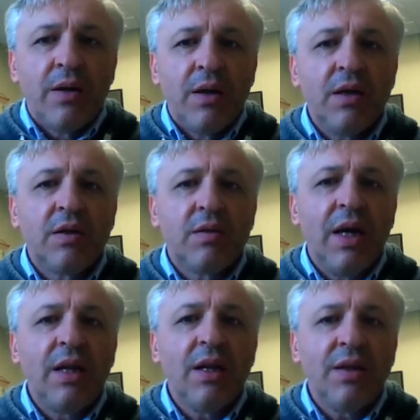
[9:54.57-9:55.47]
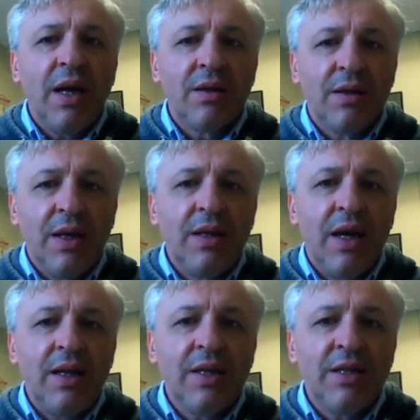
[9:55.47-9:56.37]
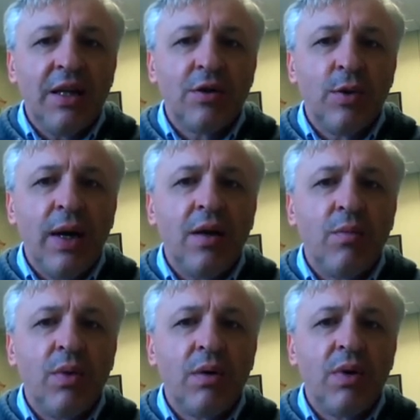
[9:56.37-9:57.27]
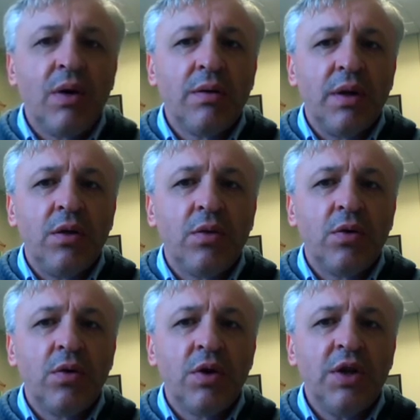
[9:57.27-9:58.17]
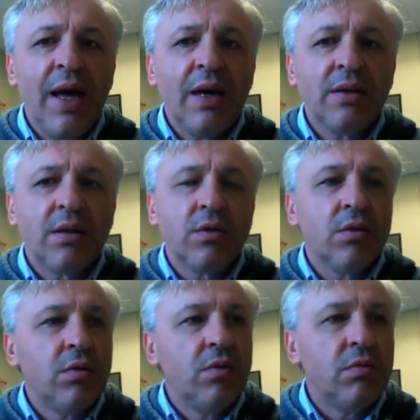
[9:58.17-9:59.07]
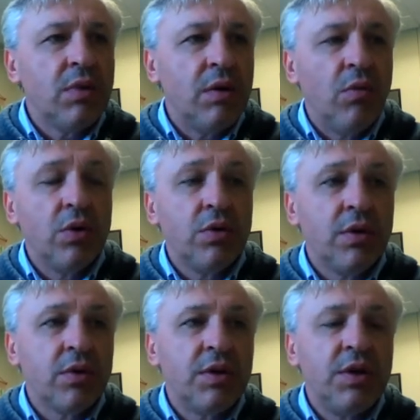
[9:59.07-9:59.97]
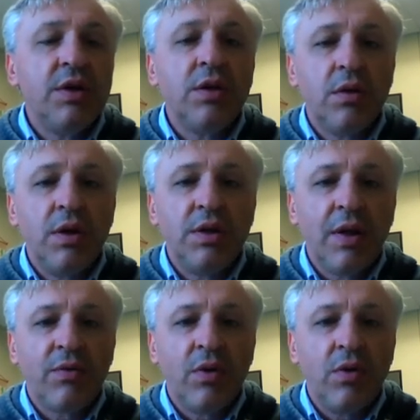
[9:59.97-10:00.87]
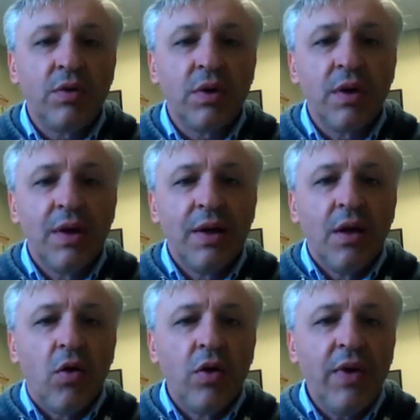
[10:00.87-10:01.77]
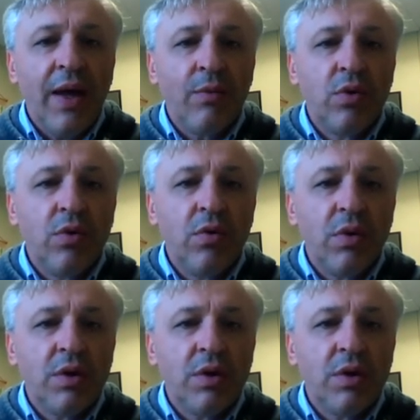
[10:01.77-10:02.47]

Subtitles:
This data set is already built into Torch text, so modular, so it's easy enough to use. all we have to do